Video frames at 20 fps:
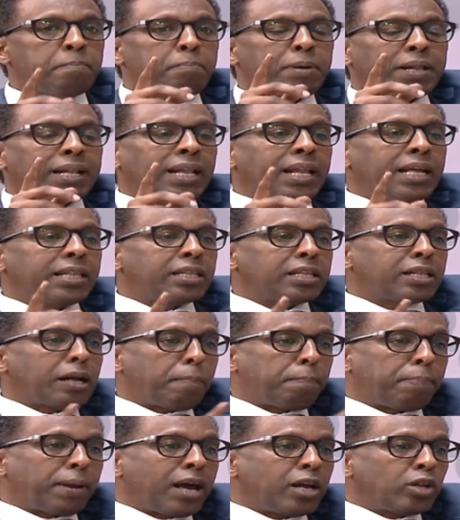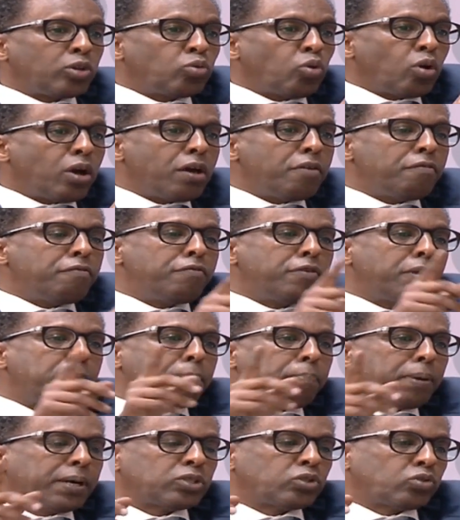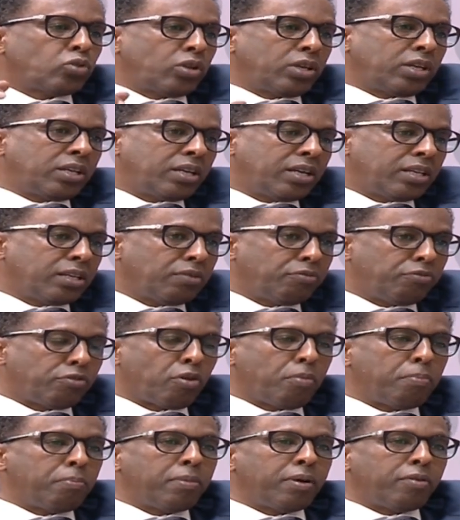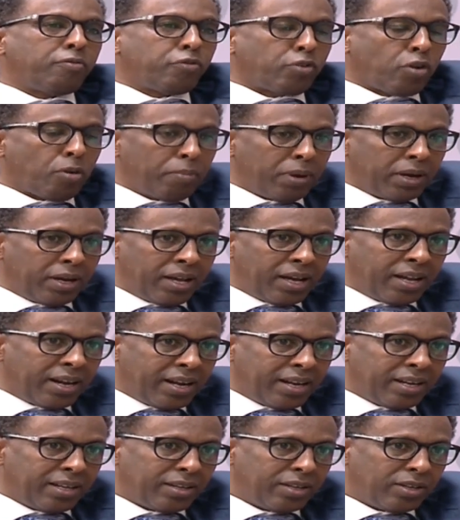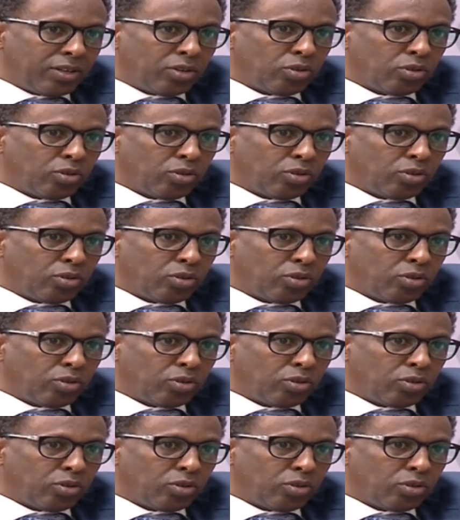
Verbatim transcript: But let it apply to every person in Kenya, from, so, uh, from Mandera